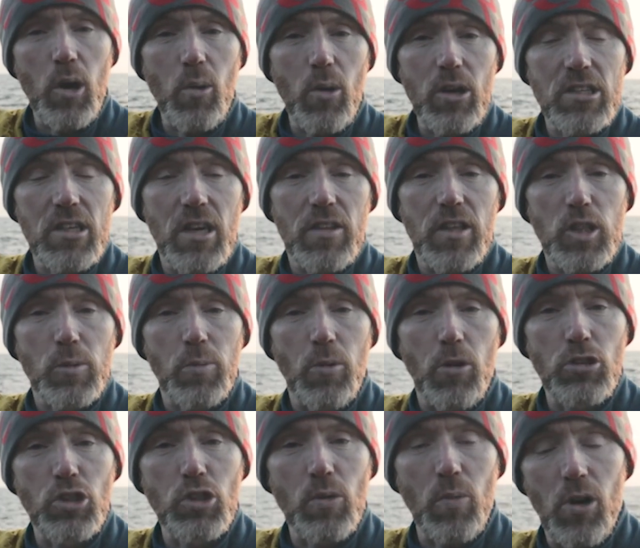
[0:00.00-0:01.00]
I worked out the
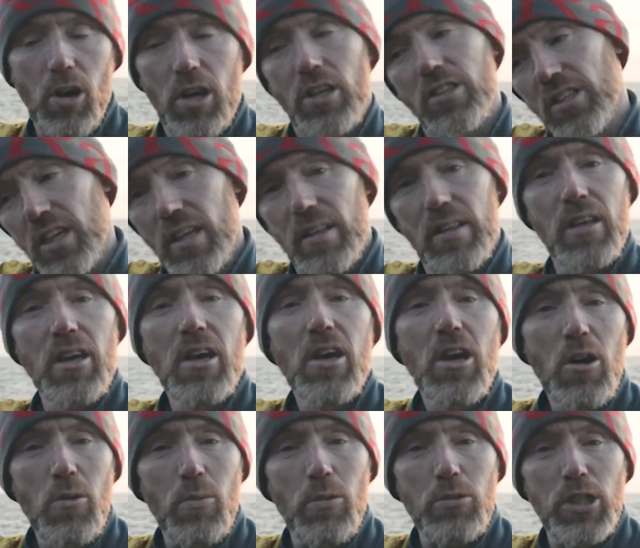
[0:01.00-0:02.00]
exposure was, and
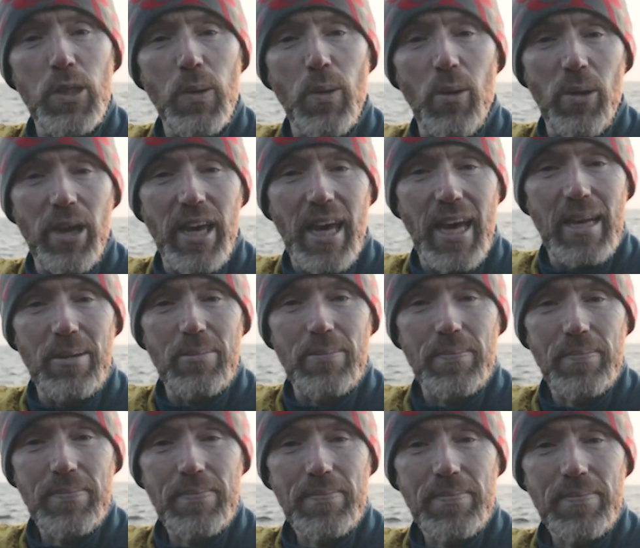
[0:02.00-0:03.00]
we'll see what we get.
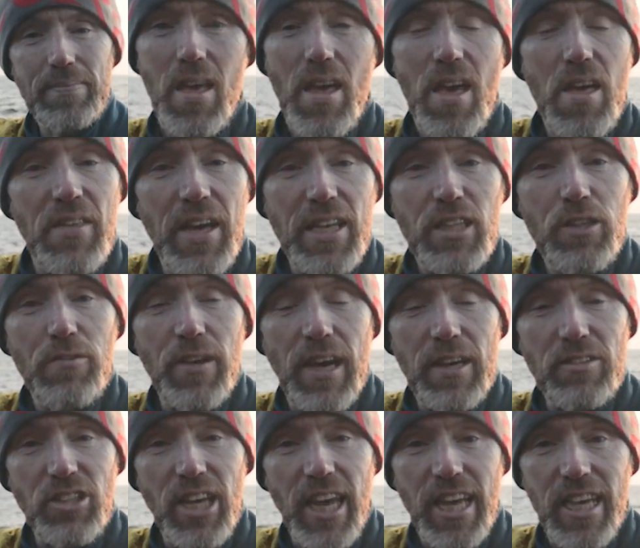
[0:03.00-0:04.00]
The
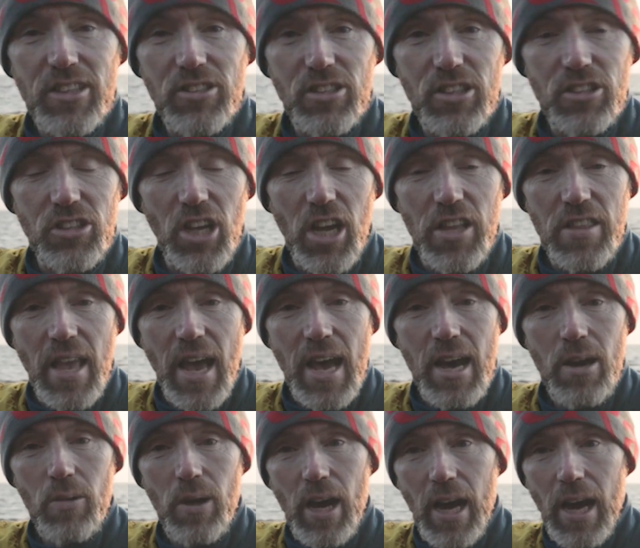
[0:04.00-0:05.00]
85 seconds is done
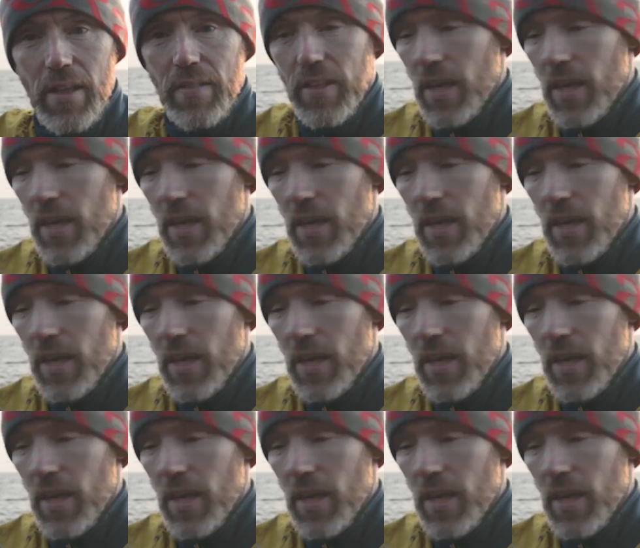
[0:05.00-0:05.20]
now,